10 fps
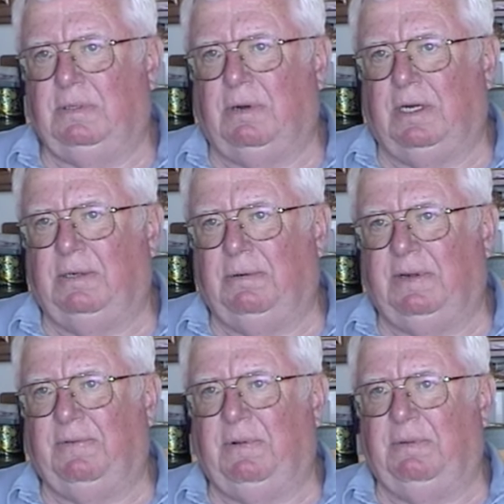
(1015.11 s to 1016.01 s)

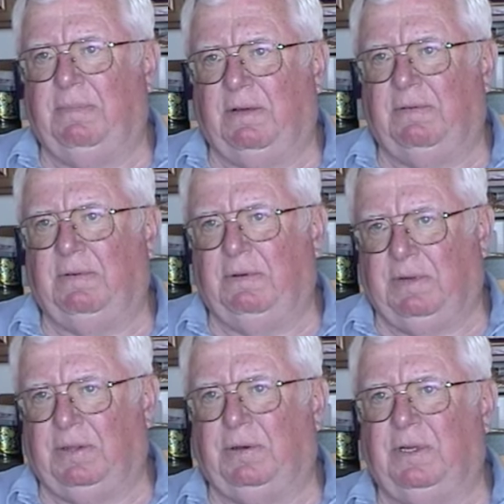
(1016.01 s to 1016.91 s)
squadron one, uh,
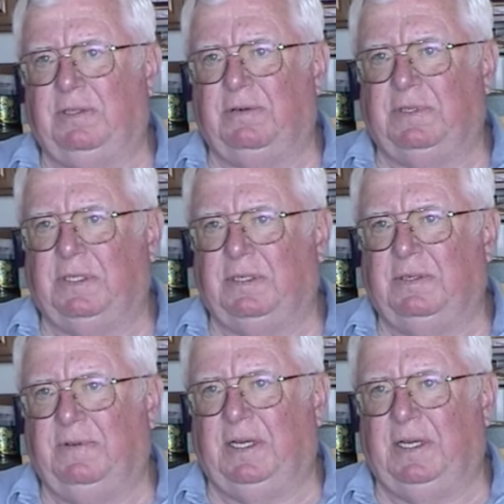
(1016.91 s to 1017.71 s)
130s over to